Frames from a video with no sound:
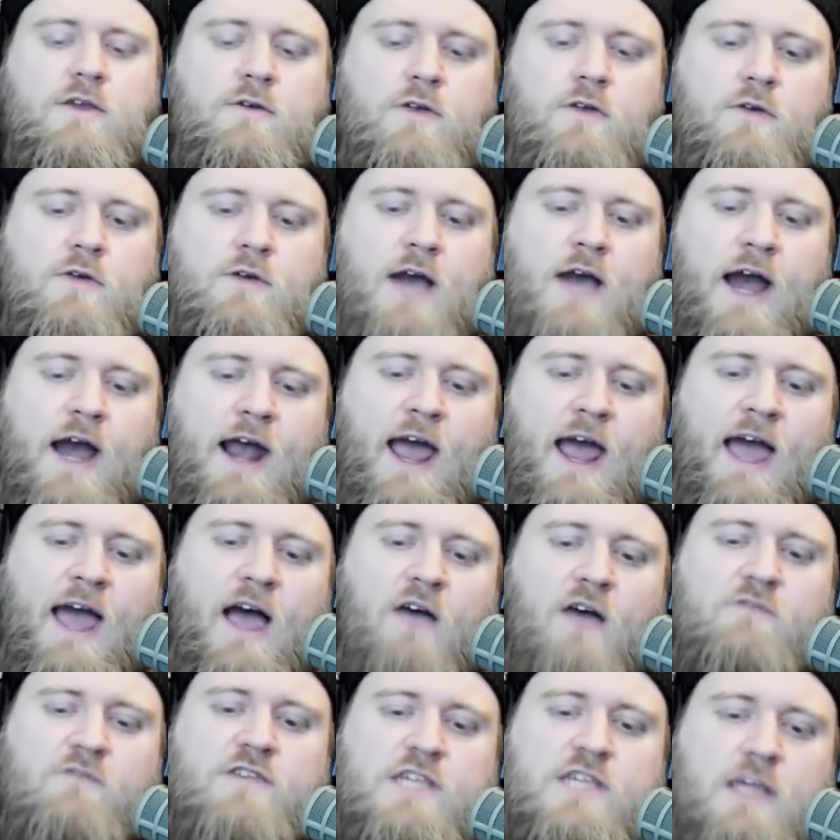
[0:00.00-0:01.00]
you got to
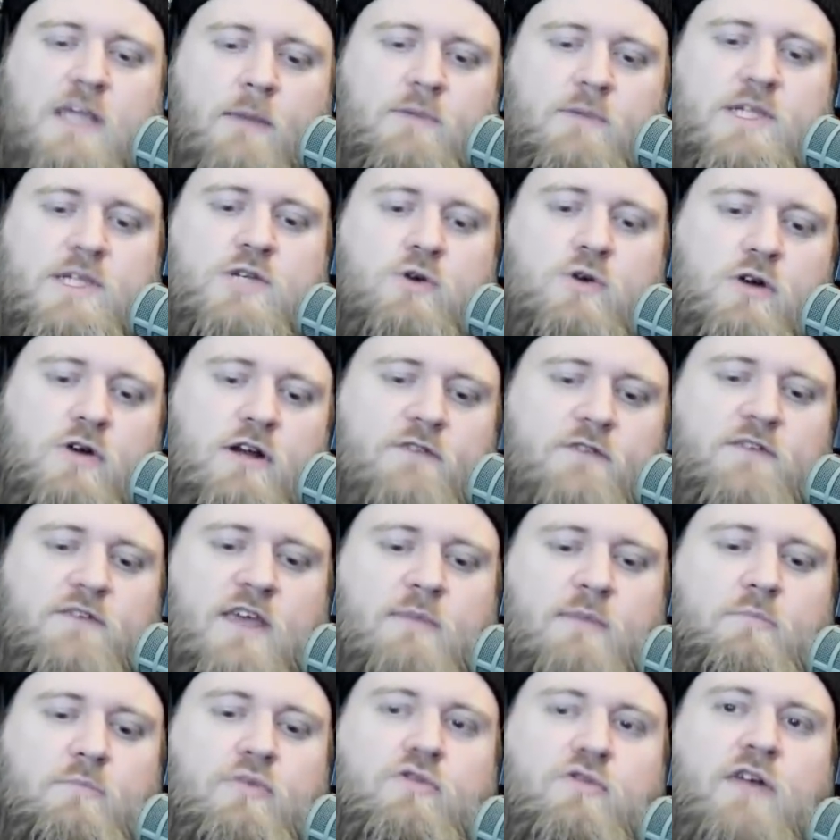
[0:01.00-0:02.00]
have some sort of
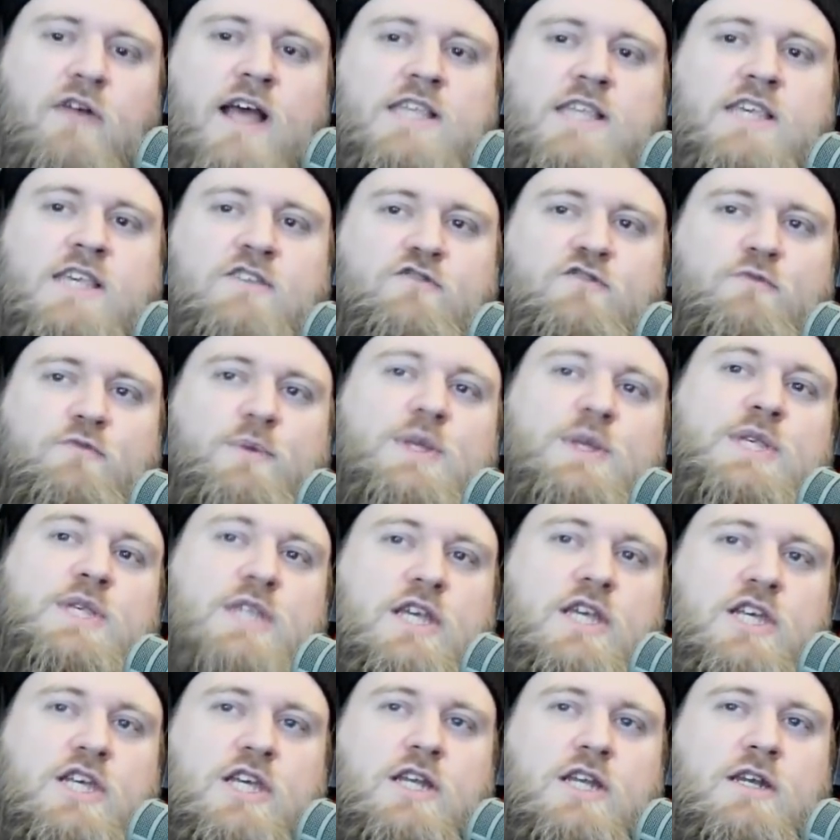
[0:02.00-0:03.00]
impressive
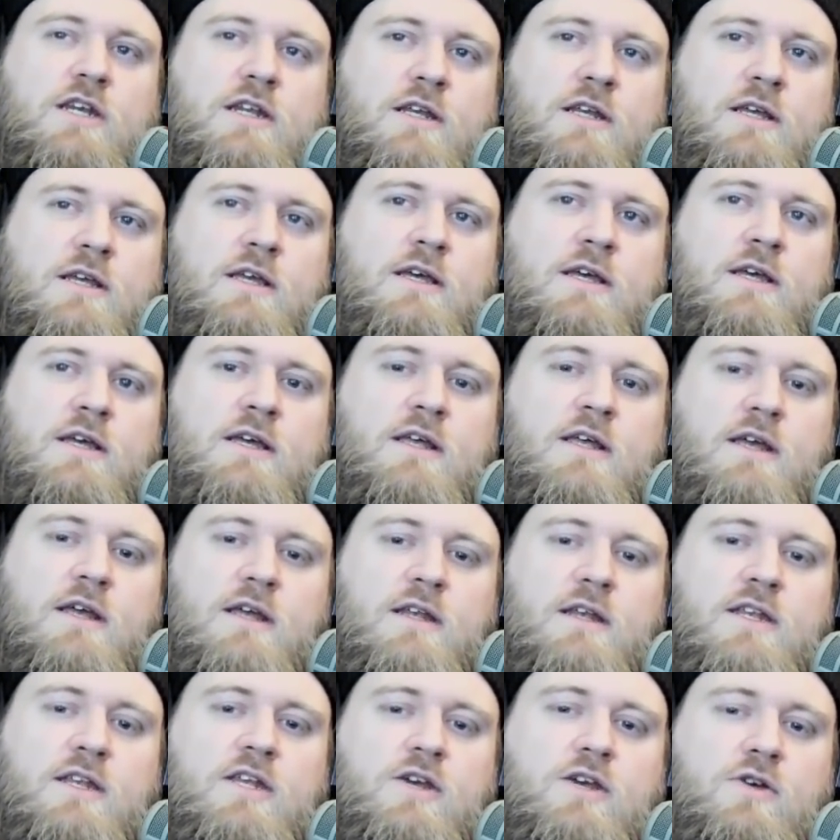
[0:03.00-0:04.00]
position
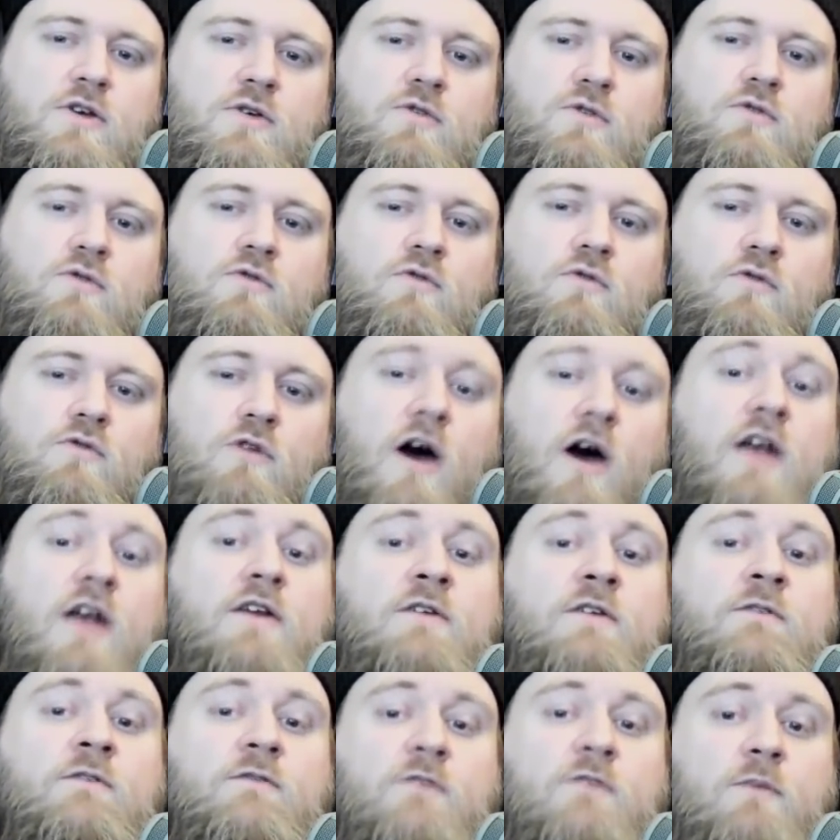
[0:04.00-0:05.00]
to
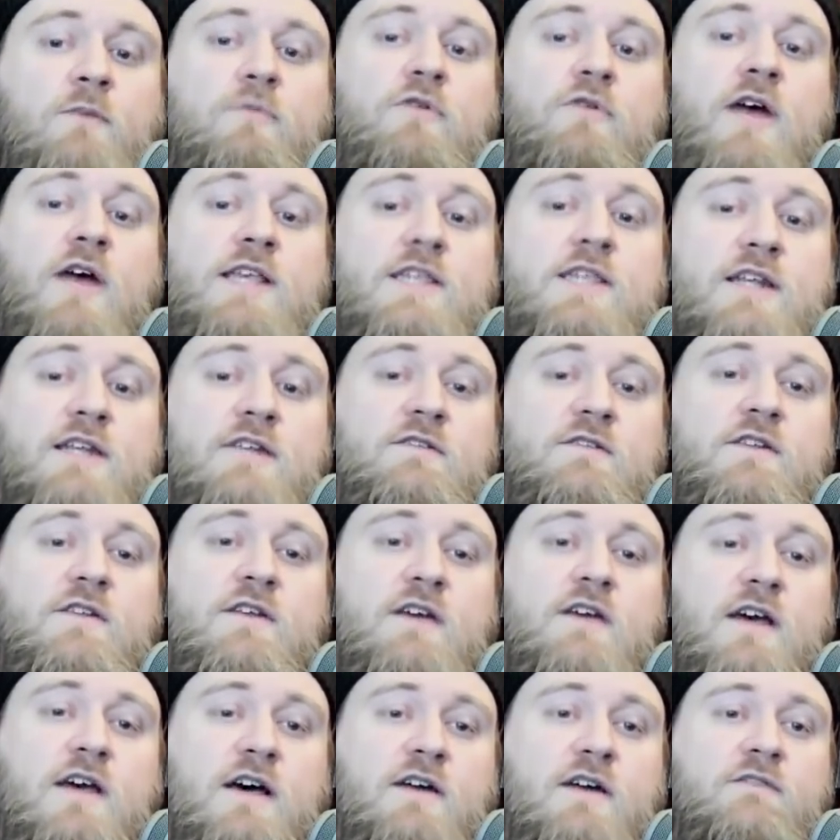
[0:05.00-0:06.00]
run for president
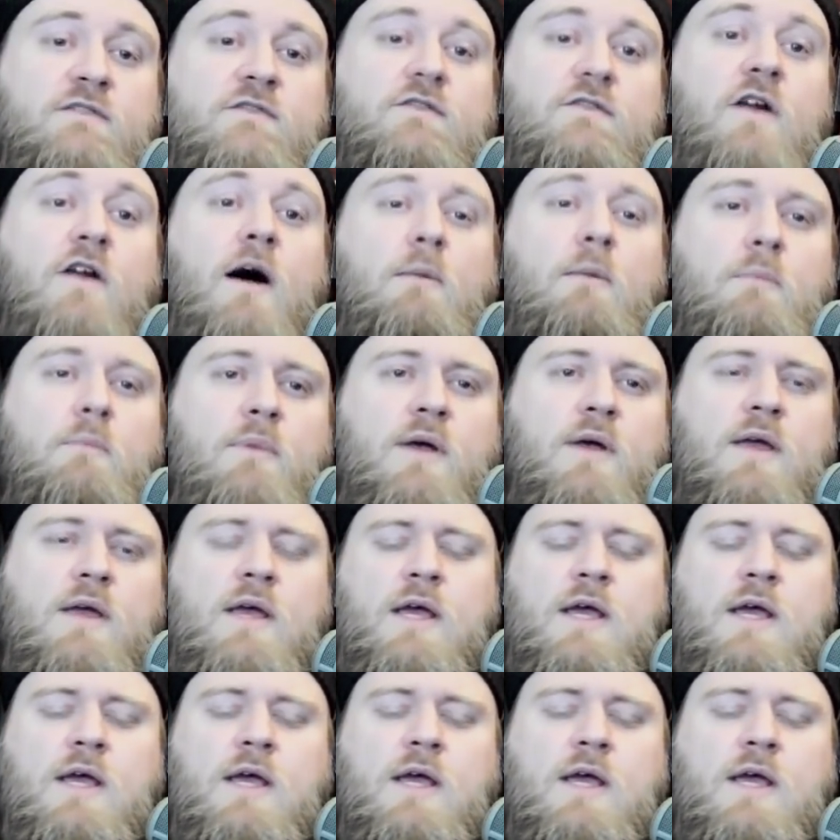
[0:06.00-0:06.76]
uh, from.